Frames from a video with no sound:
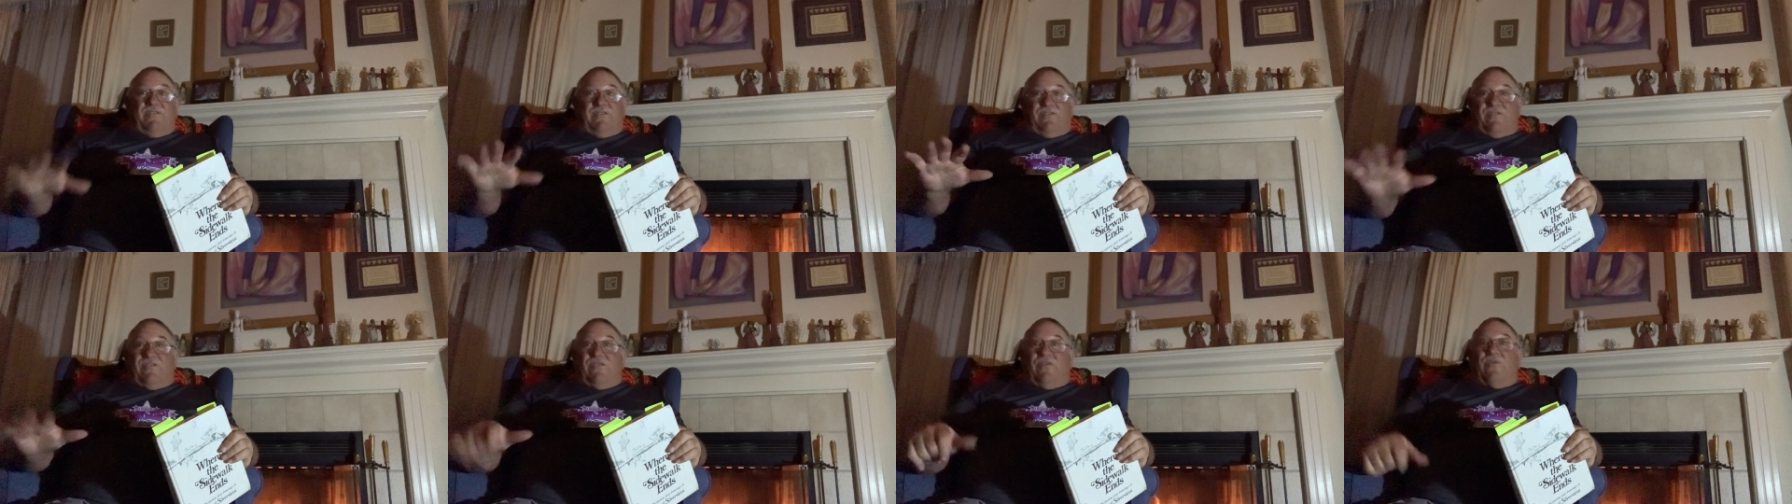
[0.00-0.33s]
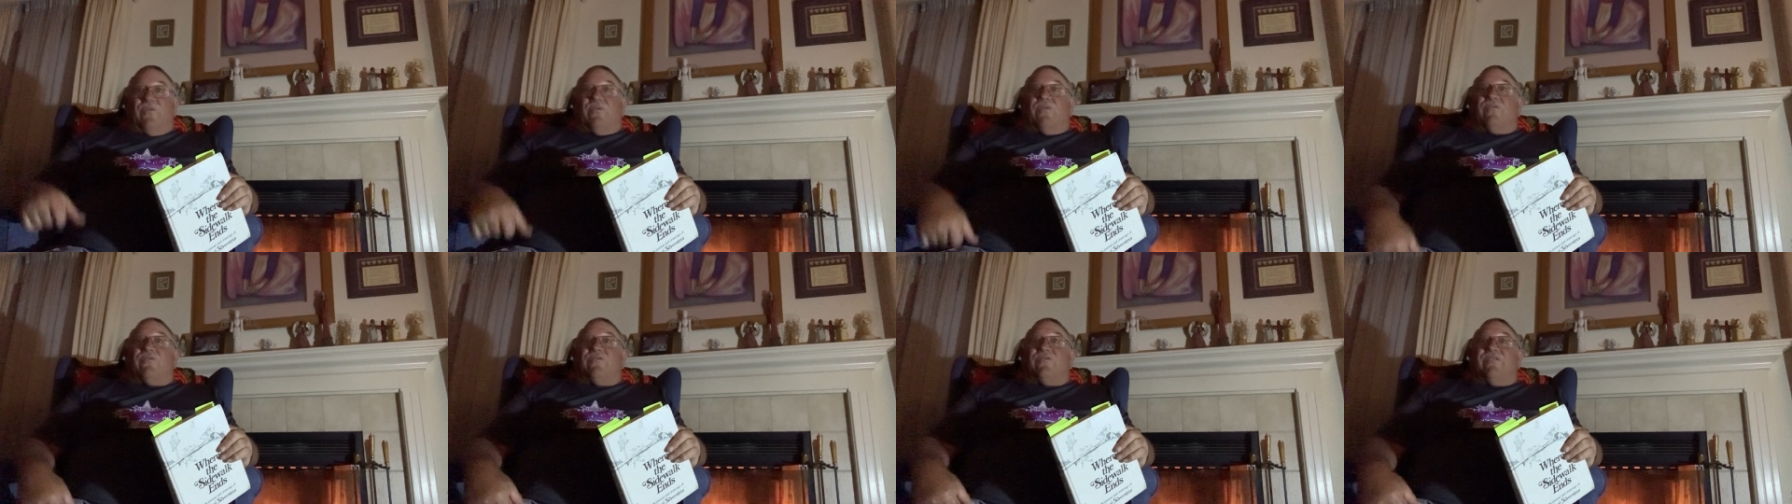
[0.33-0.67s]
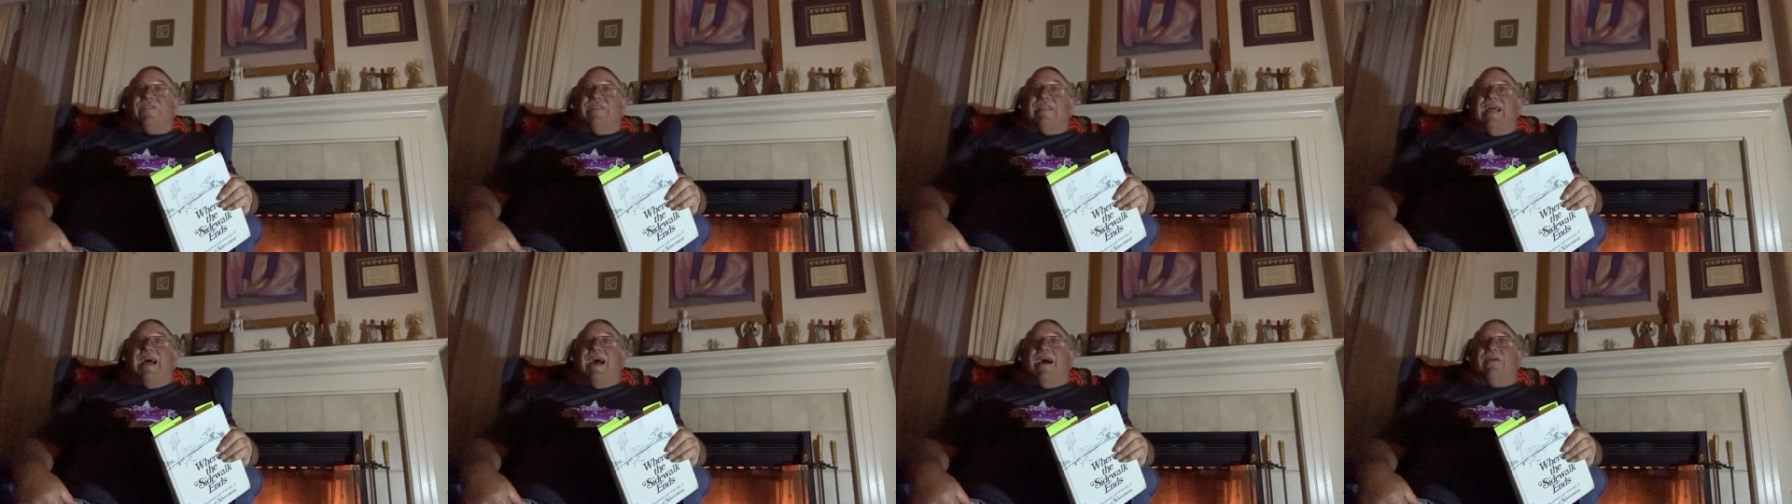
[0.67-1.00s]
So
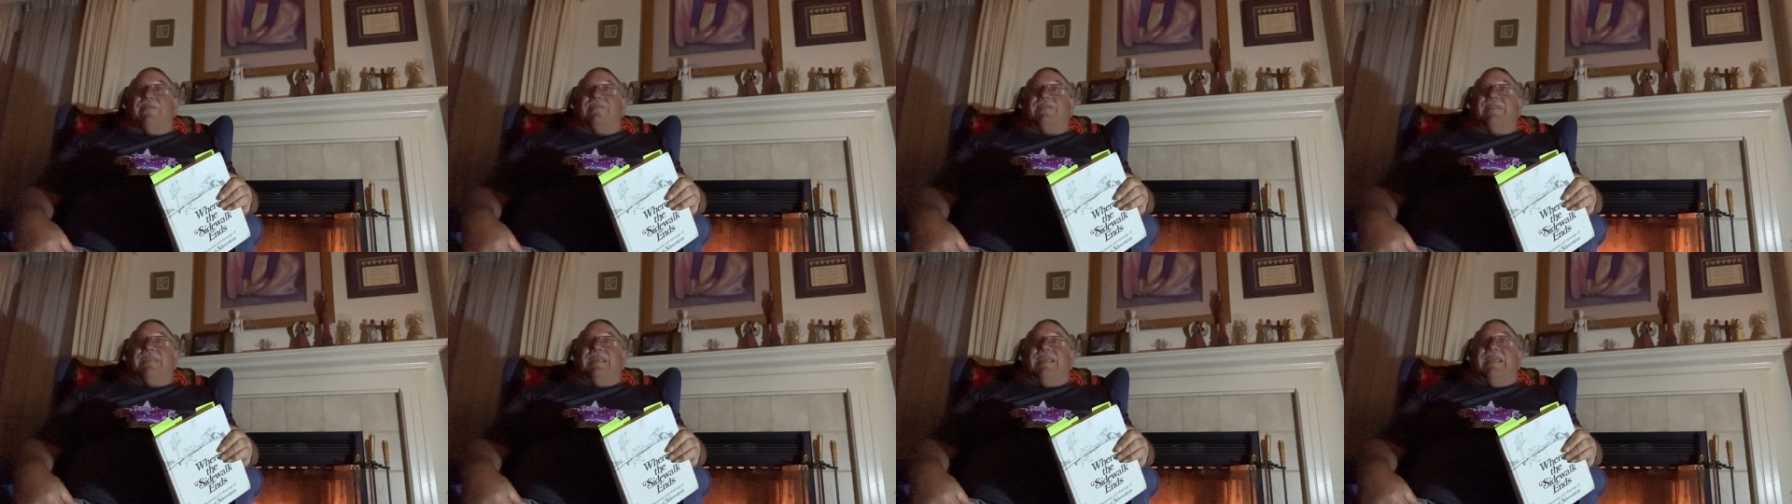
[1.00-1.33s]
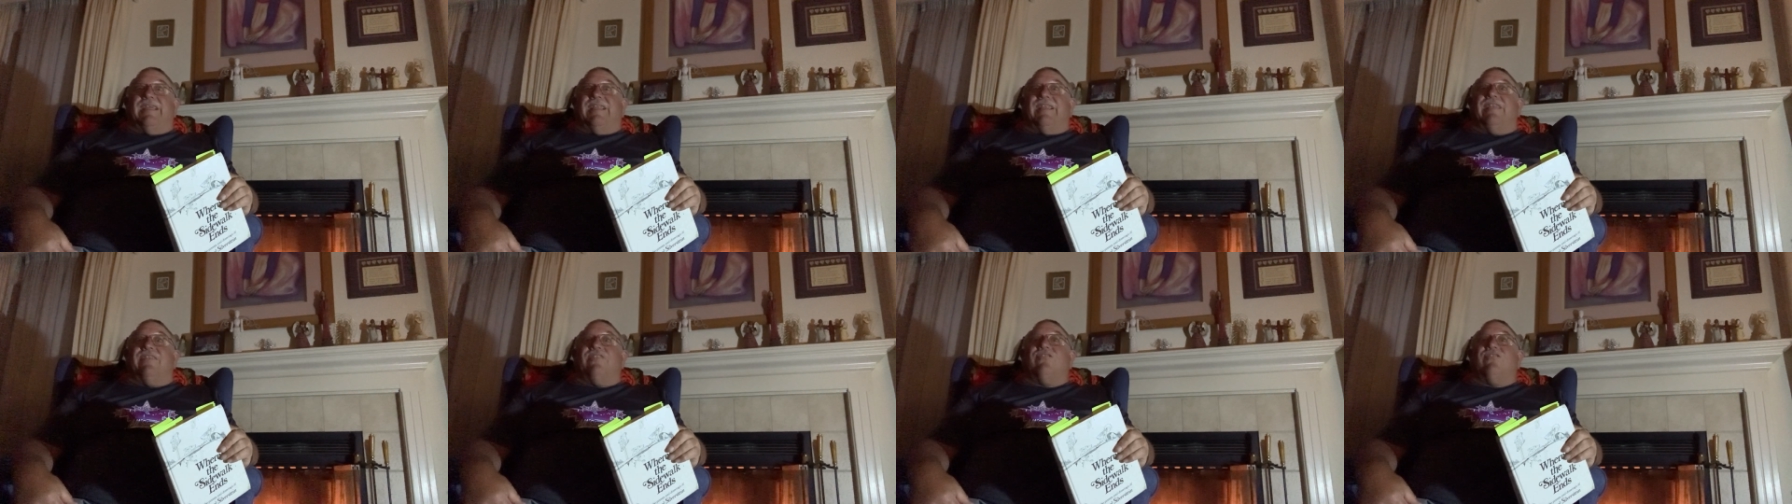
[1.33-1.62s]
sit down and